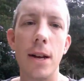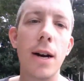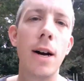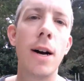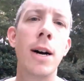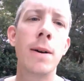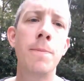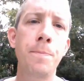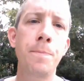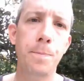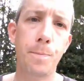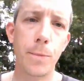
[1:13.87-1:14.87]

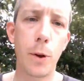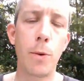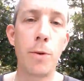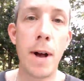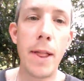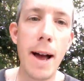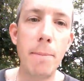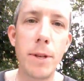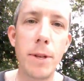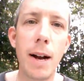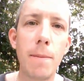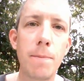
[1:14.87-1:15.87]
um, with my
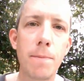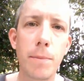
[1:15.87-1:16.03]
laptop.